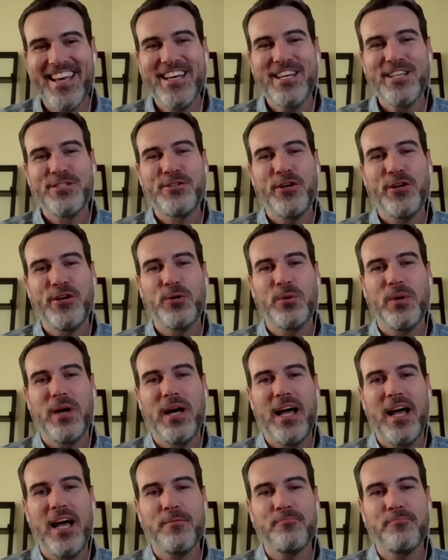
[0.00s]

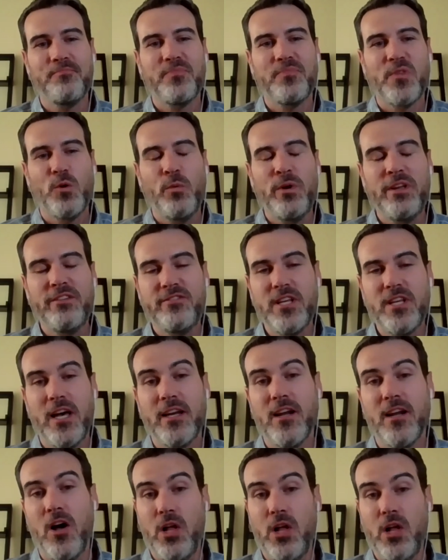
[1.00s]
So we've done
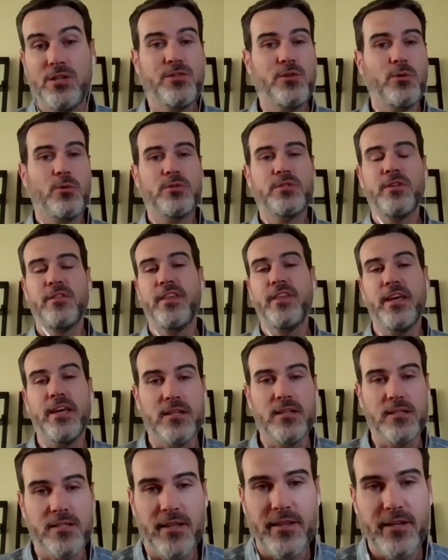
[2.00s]
all sorts of
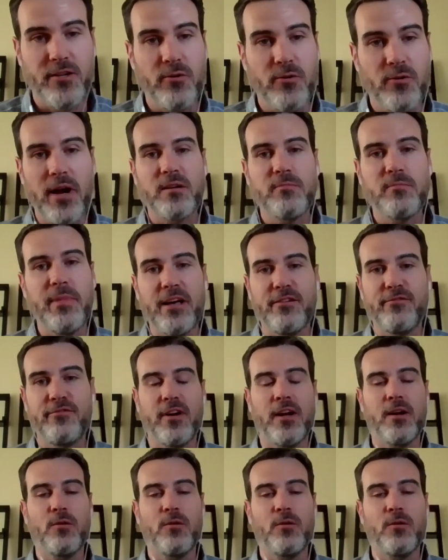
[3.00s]
things on the direct mail front.